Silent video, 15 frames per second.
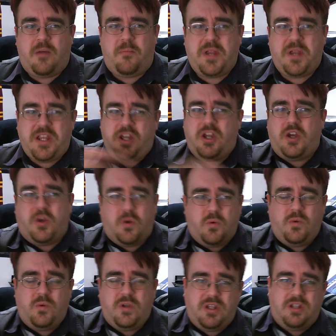But
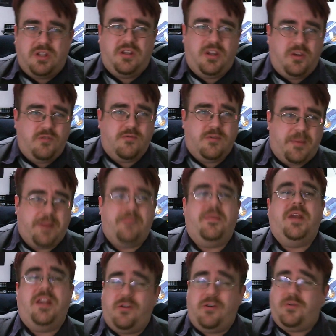you
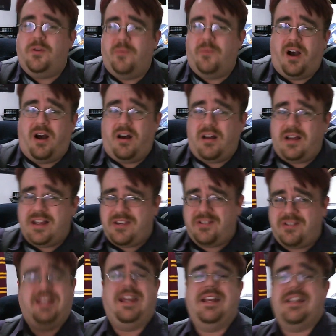remember who you are, and you
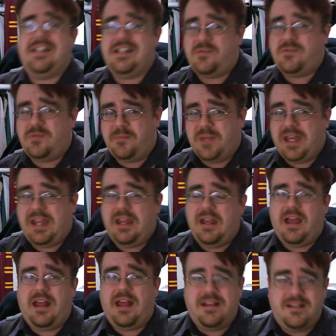can get in touch with me
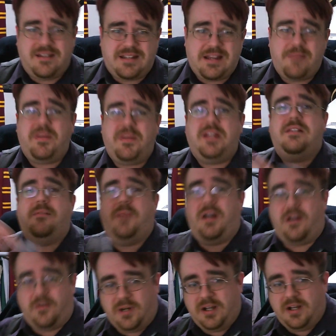and send me some
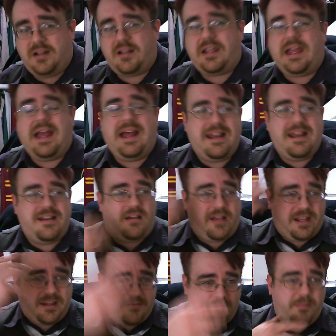artwork, and
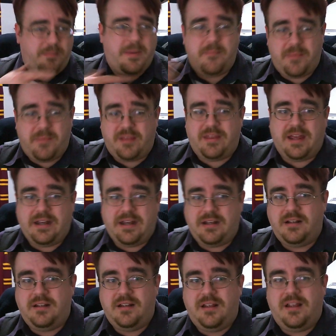I can remember then
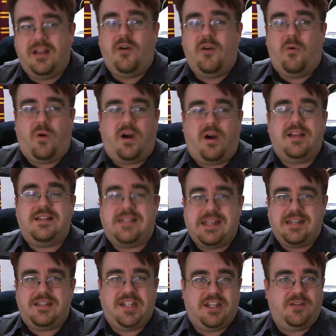what I
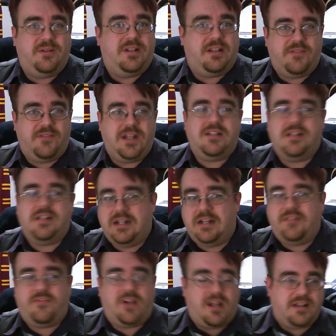said to you at the convention, and
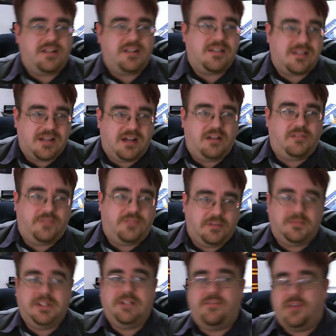if I liked your stuff,
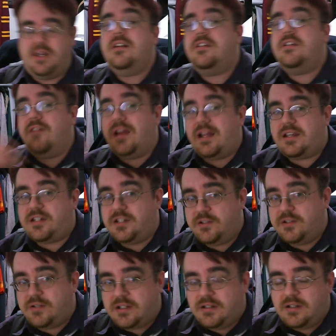and if I liked your
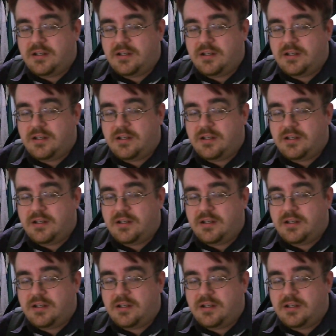attitude.